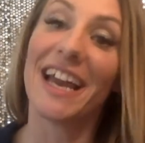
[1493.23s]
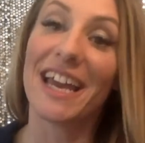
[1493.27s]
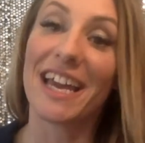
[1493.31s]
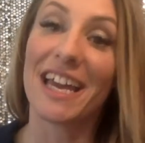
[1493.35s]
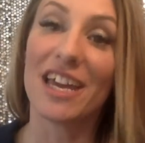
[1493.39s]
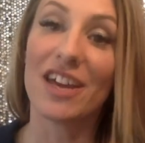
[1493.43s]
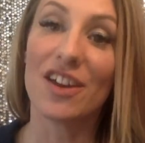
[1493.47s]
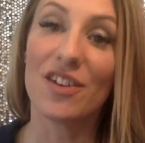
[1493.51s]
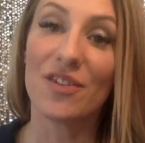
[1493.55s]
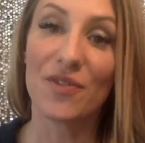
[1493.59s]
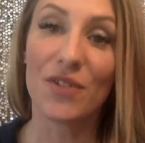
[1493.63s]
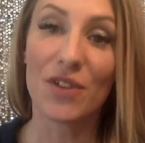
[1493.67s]

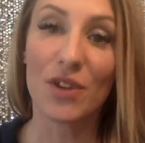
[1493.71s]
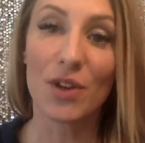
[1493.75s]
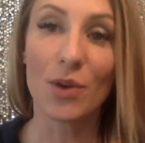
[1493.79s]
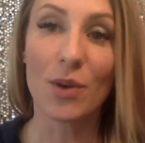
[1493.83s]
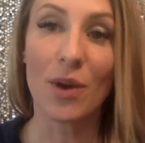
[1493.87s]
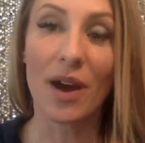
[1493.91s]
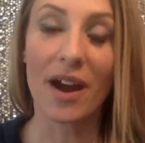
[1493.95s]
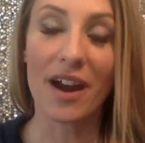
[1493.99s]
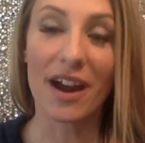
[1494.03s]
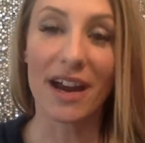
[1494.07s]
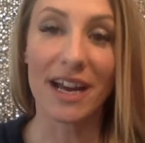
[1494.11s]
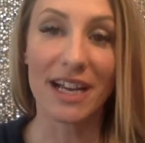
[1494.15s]
If you
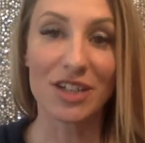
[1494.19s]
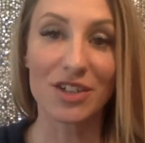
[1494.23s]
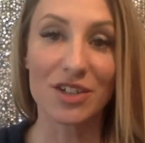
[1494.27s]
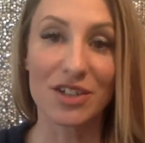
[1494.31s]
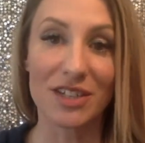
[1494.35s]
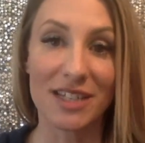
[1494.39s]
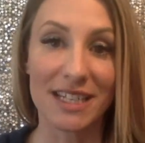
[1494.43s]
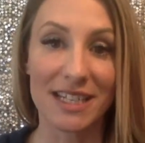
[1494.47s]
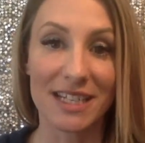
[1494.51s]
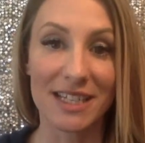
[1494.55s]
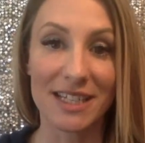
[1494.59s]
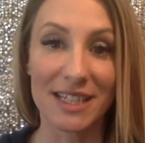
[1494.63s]
are
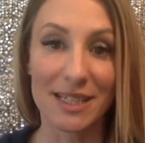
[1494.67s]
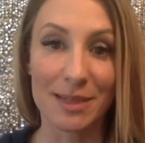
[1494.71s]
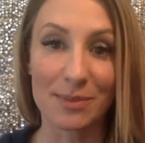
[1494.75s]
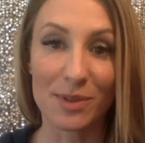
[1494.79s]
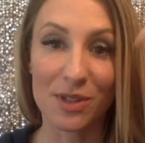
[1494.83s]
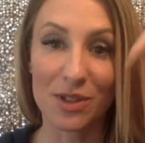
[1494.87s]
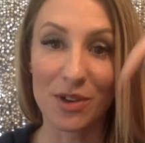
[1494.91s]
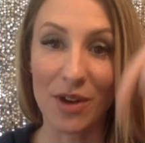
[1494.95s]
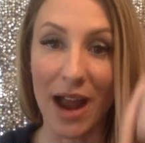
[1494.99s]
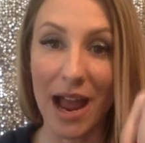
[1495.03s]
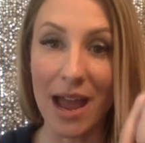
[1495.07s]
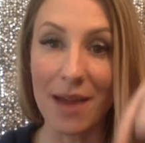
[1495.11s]
interested in
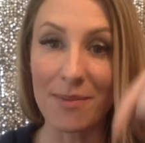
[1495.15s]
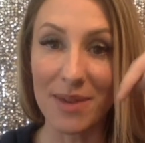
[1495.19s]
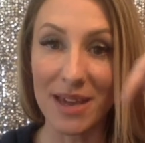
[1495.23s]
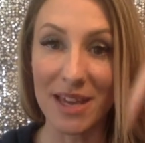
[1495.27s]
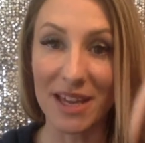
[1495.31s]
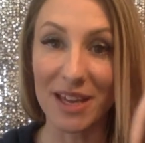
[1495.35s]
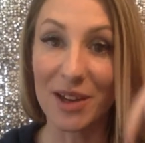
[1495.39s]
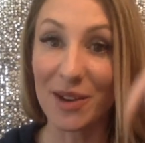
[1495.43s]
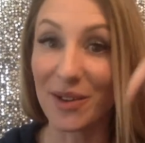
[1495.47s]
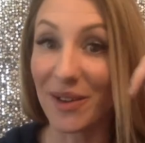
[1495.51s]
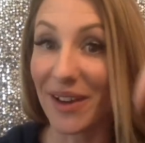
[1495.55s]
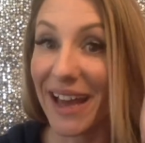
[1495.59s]

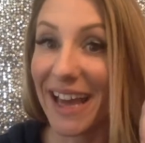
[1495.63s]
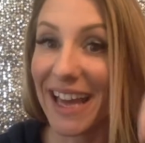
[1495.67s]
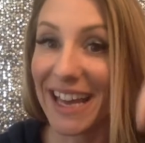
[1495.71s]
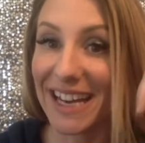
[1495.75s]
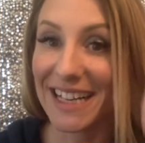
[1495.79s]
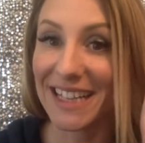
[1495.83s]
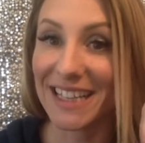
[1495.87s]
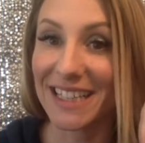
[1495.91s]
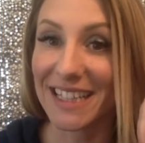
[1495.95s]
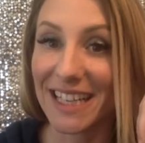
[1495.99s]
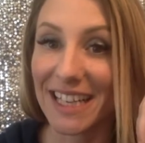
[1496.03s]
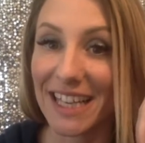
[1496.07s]
subscribing, go ahead
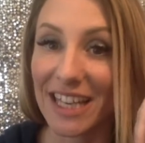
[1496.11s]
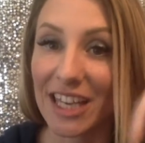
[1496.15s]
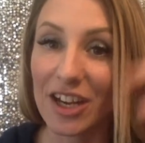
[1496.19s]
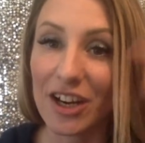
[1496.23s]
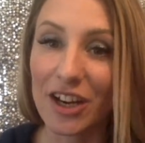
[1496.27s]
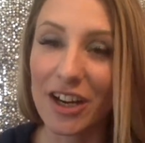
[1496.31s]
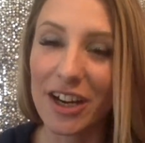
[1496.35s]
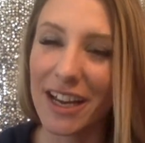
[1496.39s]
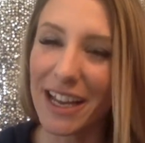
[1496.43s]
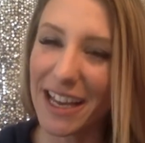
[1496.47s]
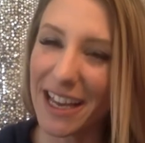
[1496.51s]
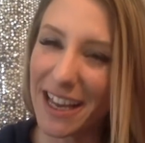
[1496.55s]
and click
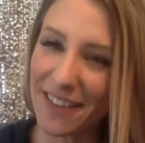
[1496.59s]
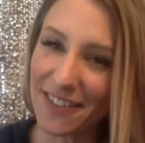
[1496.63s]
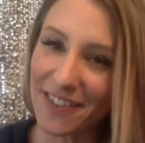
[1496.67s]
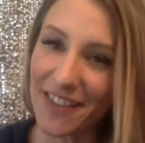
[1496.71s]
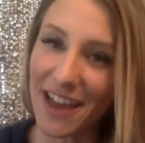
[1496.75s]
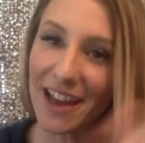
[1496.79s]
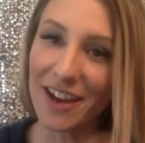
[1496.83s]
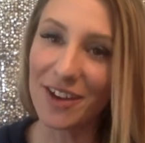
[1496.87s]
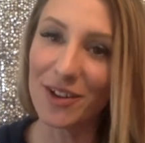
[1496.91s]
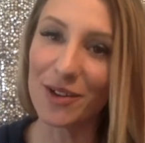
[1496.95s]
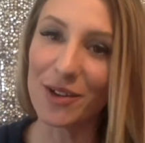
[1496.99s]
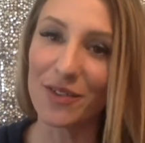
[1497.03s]
here. Hit
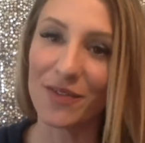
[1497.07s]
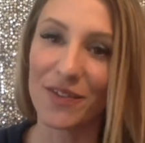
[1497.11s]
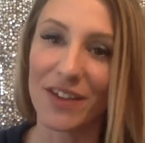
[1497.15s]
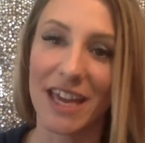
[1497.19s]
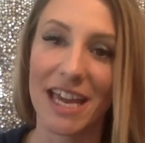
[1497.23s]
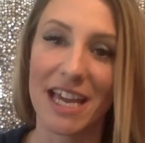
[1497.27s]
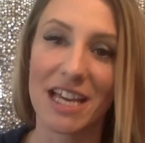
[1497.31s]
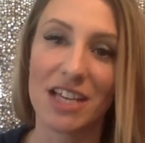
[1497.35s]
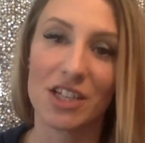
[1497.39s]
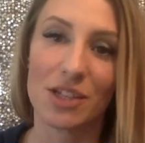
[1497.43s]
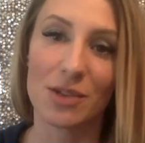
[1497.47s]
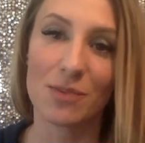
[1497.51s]
that
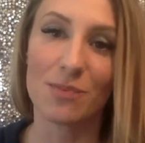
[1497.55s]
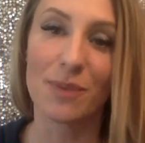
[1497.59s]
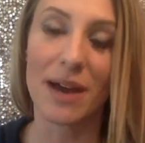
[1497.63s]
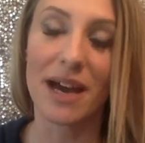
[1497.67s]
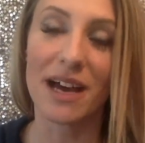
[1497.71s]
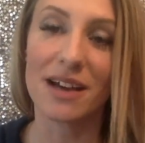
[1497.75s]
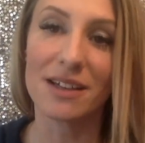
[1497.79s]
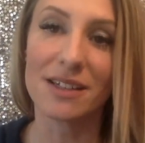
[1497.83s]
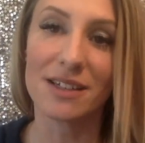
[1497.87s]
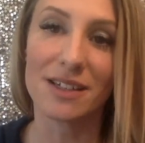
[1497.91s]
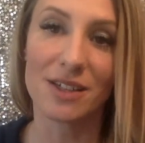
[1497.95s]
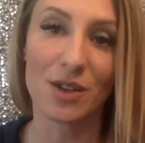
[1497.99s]
notification
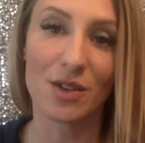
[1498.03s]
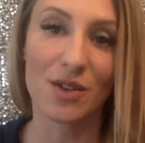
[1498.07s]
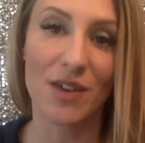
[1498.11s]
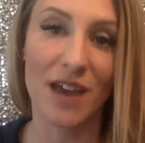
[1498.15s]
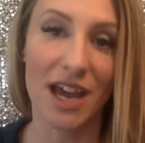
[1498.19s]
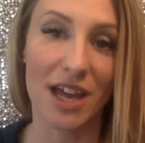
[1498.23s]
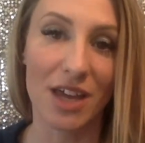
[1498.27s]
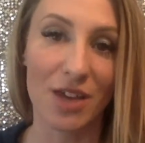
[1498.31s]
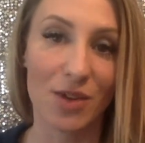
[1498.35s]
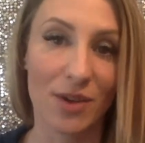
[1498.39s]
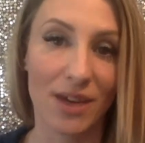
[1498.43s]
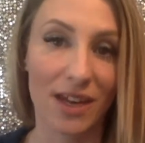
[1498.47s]
bell so
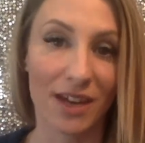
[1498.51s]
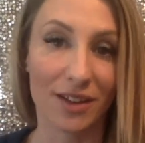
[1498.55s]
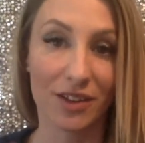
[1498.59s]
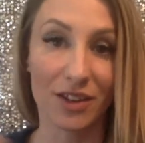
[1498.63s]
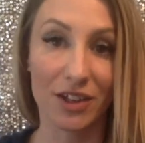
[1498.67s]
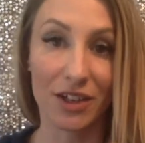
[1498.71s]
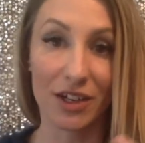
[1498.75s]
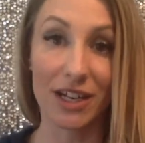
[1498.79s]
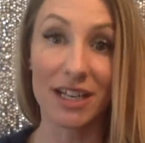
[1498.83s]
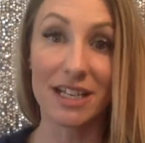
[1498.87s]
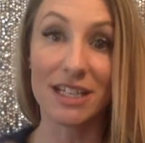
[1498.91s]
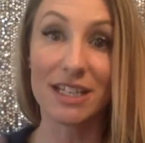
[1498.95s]
that you get
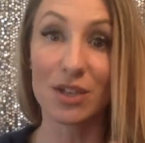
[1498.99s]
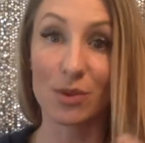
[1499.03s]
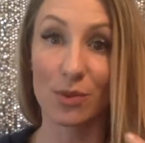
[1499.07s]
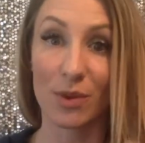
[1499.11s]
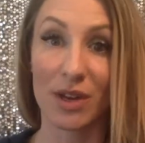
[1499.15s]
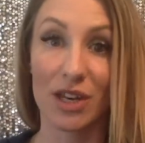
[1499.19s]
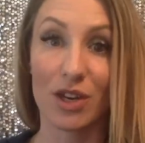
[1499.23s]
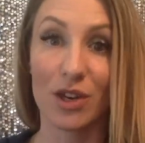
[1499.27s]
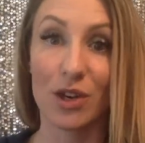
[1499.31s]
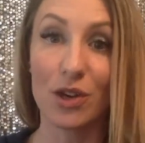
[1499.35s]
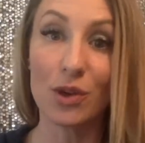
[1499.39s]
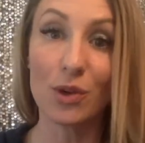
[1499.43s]
alerted to
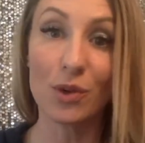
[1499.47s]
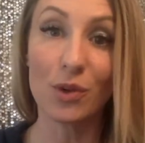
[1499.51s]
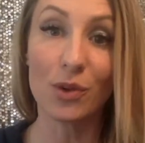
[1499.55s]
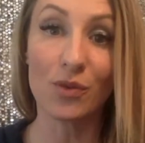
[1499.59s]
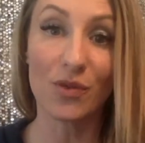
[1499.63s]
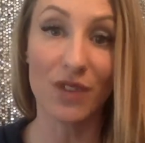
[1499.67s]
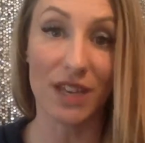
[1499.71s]
when new